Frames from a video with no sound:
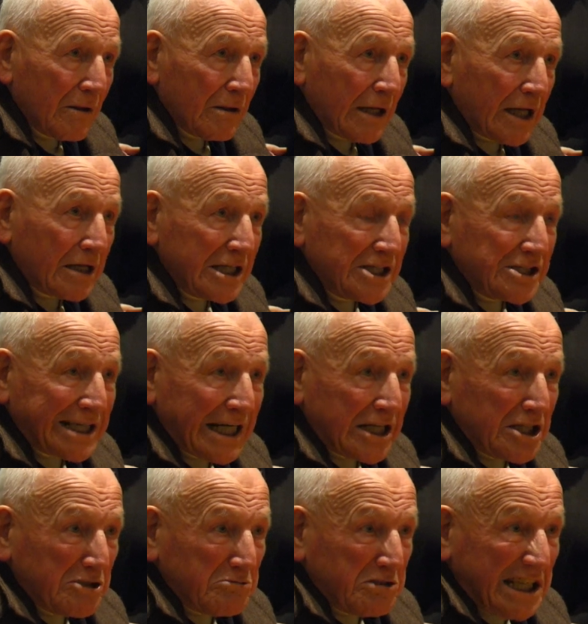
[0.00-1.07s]
At least
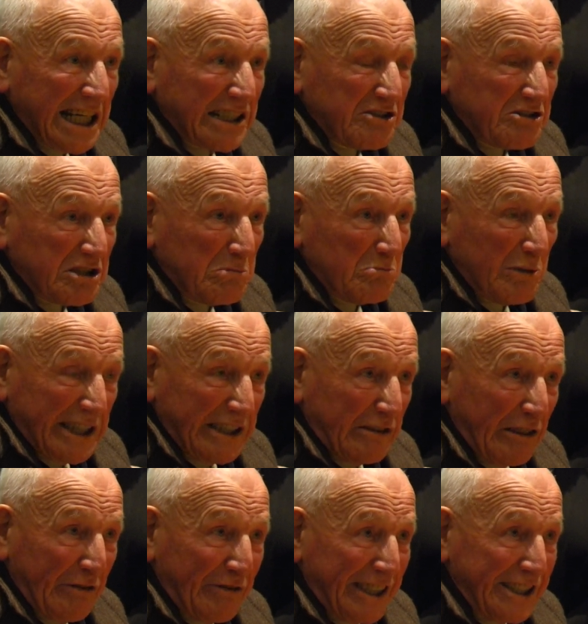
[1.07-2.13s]
that country had some way of
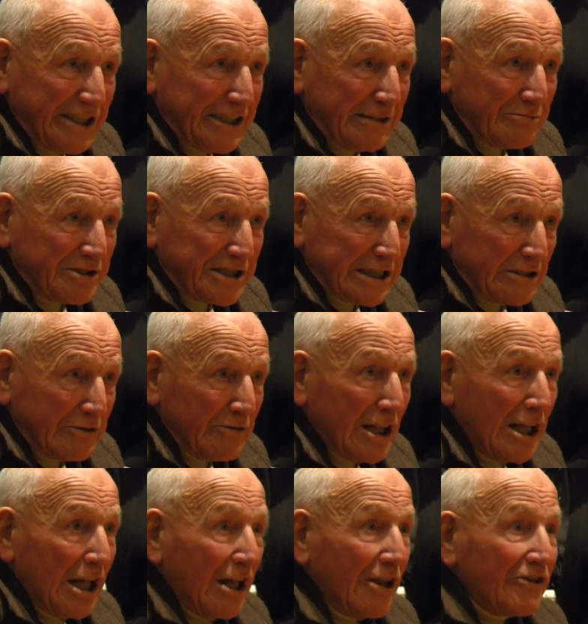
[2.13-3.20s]
defending himself.
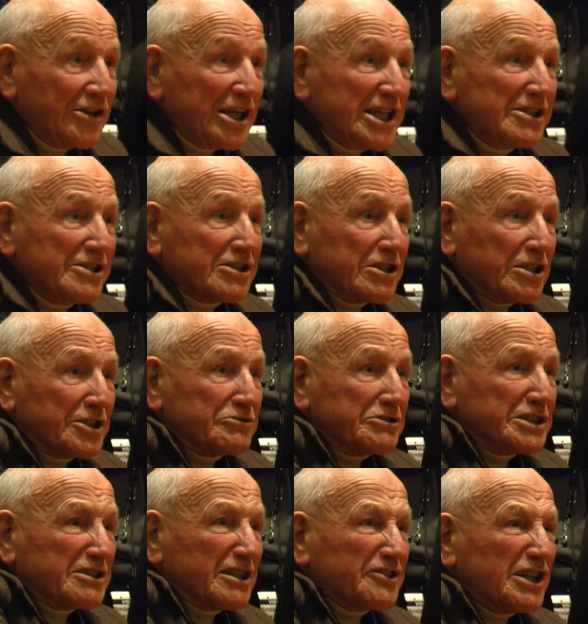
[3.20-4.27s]
These
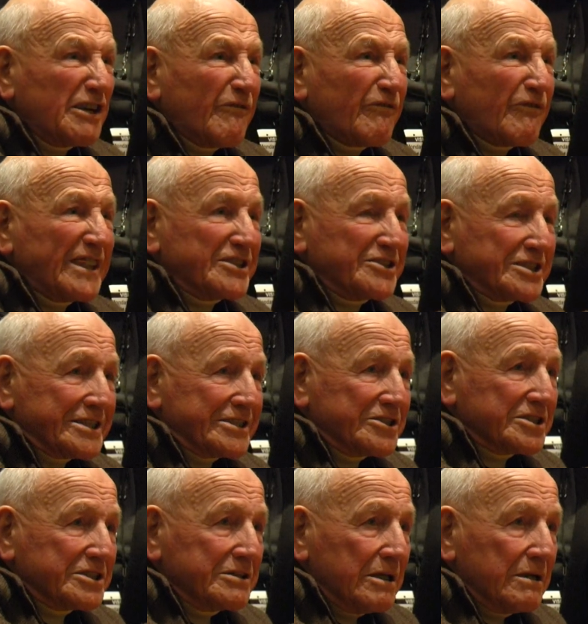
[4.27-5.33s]
countries are
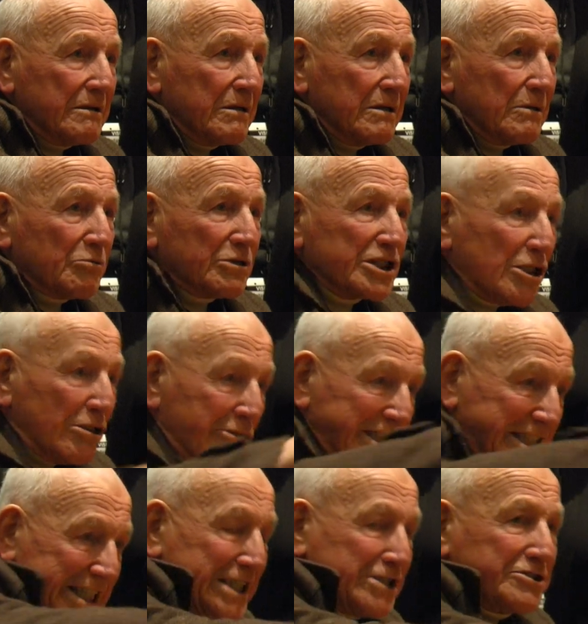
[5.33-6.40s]
defenseless. We're
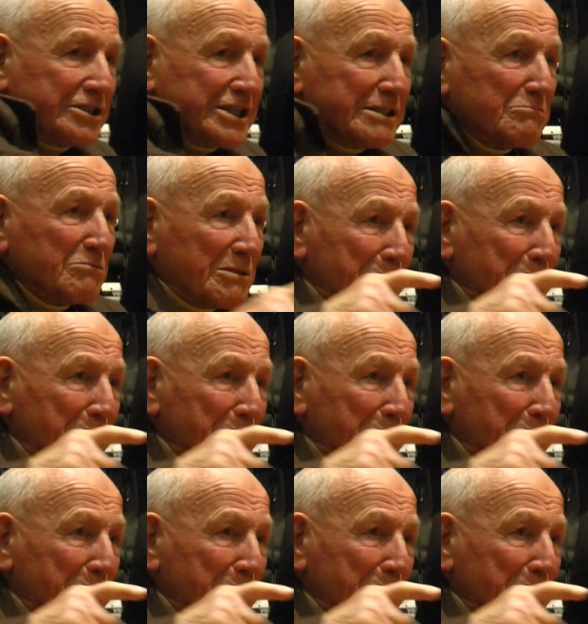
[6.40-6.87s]
going into them, we're